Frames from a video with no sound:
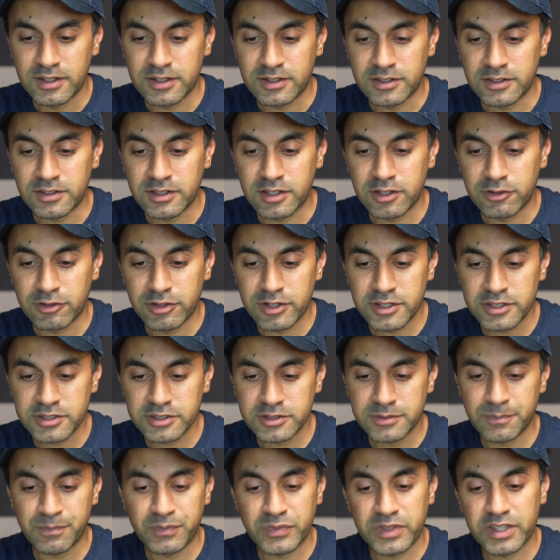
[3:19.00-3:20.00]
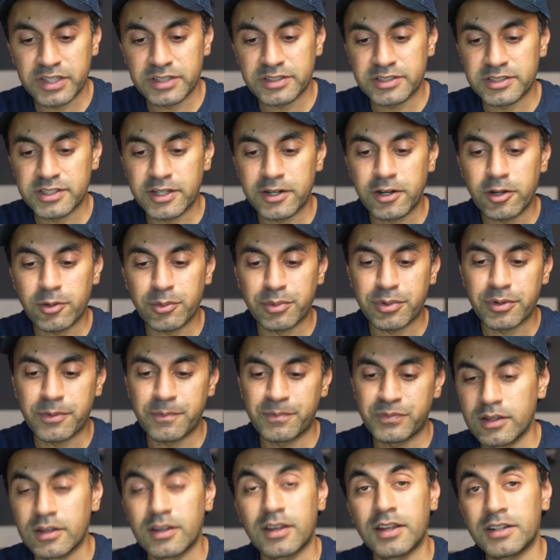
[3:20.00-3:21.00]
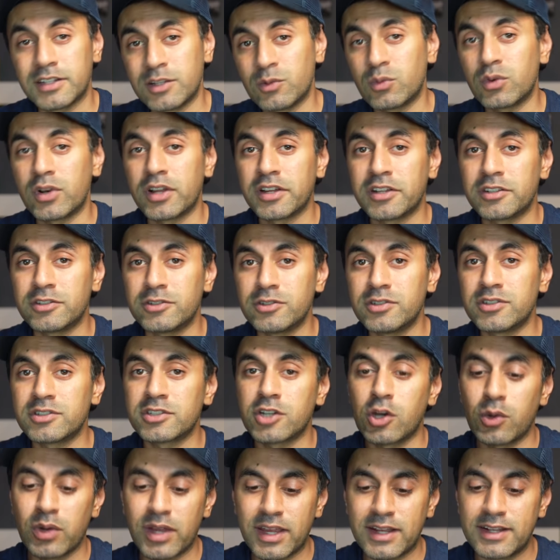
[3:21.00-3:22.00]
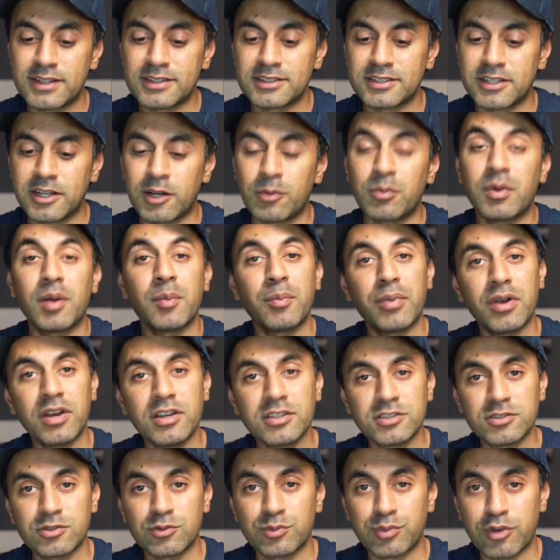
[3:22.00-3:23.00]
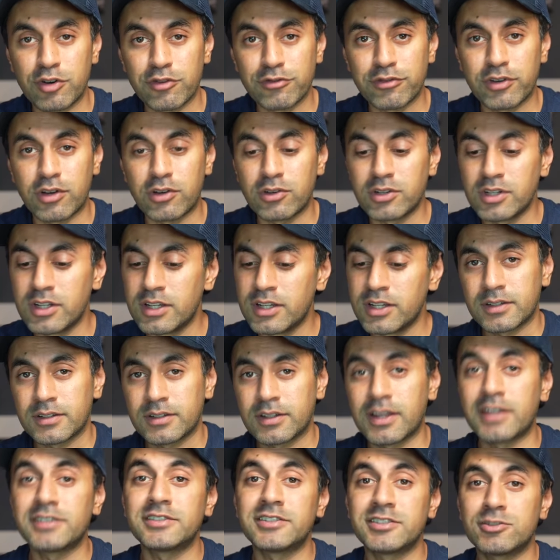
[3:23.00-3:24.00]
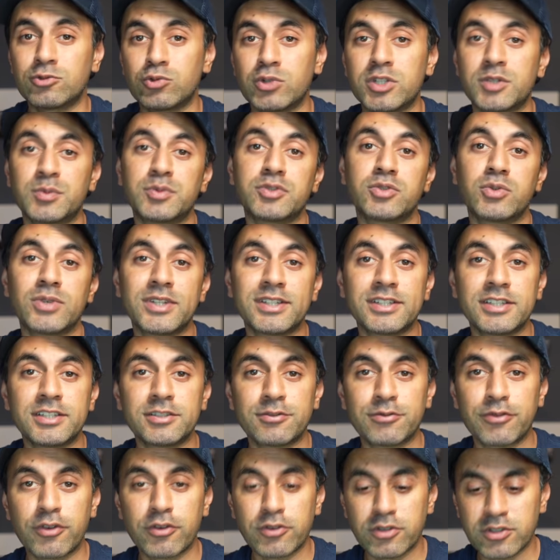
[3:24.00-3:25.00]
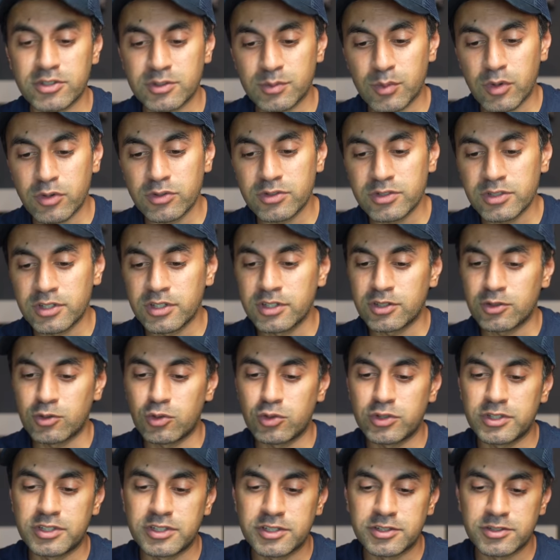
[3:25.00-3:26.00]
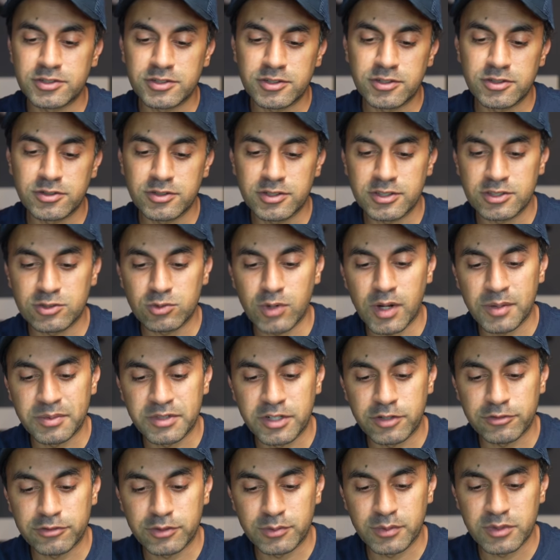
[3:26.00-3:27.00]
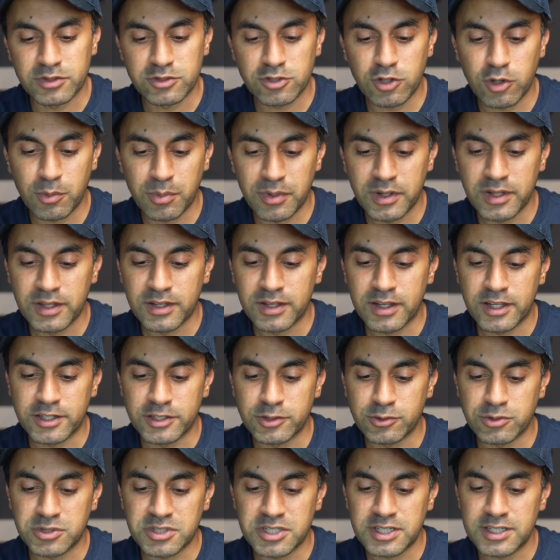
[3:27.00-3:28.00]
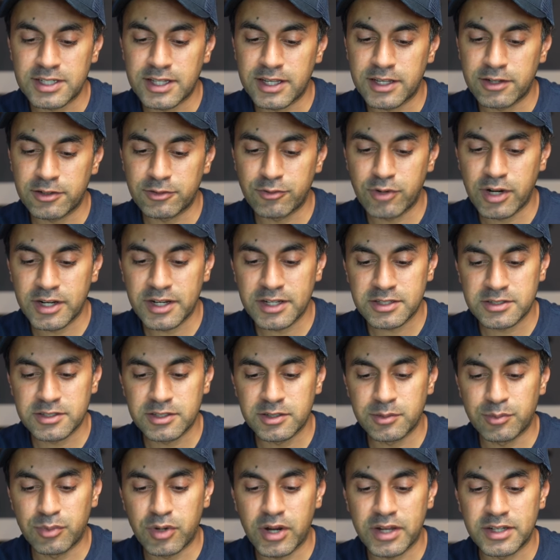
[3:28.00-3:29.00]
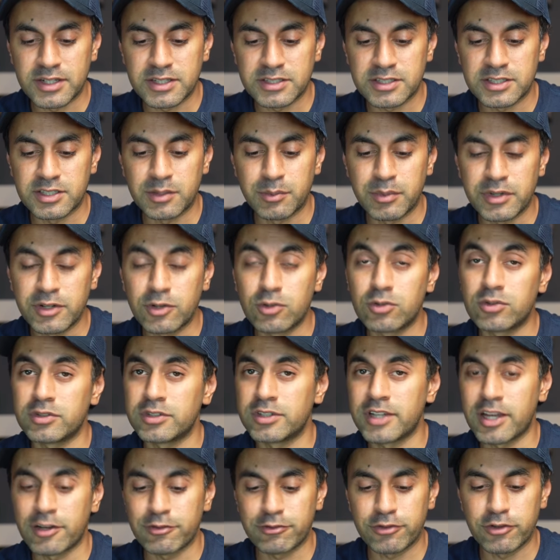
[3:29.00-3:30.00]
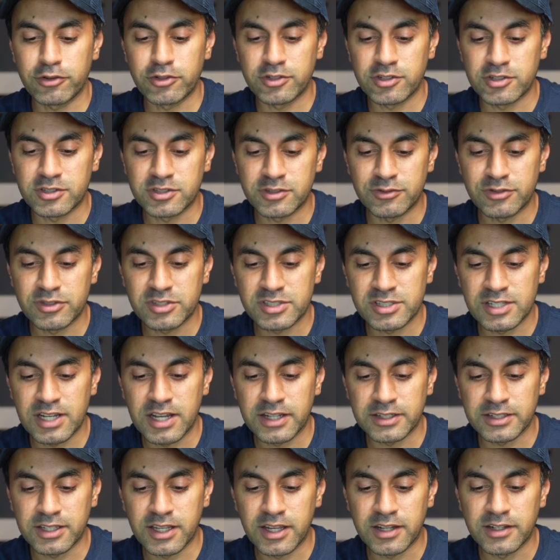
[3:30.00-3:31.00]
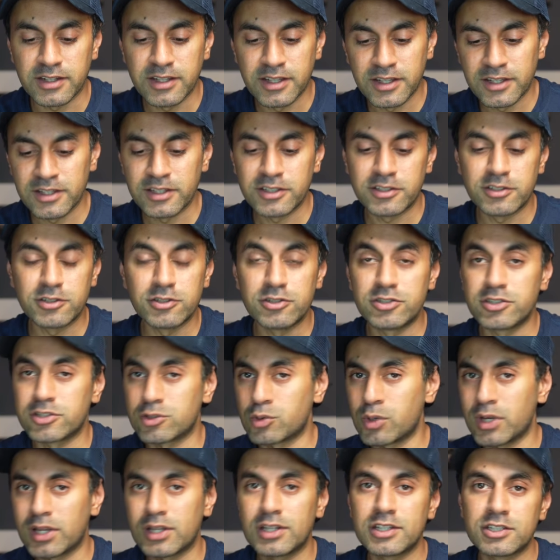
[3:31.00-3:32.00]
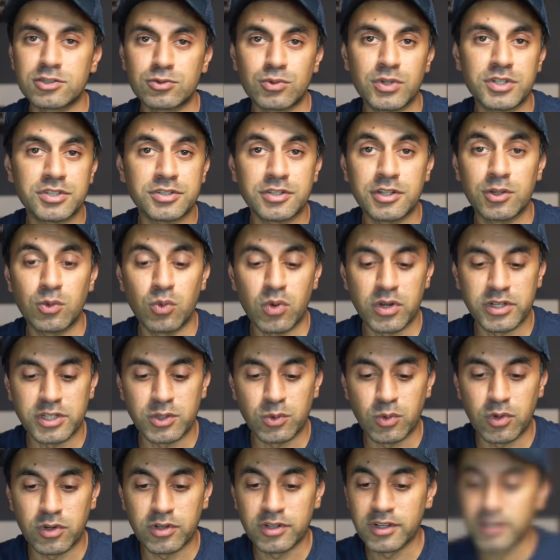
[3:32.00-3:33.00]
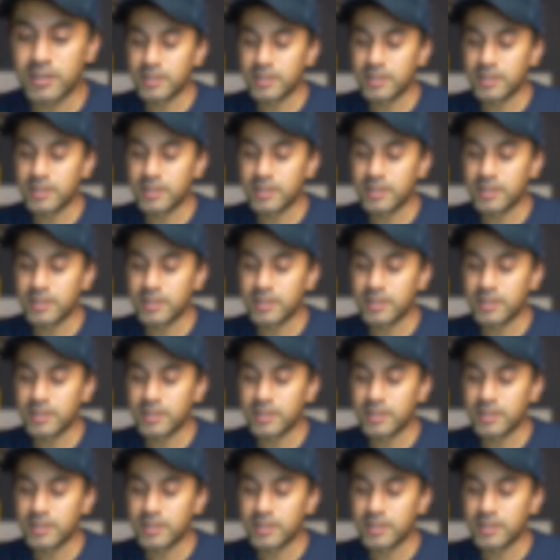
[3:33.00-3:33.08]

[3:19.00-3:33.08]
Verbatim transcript: And there it is, it's set up. And then what I can do is go ahead and set up my personal profile. And to switch between these focus modes, all you need to do is swipe down from the top and you'll see there right next to the brightness in the middle, you have focus. If you select that, you just quickly switch to the one you want.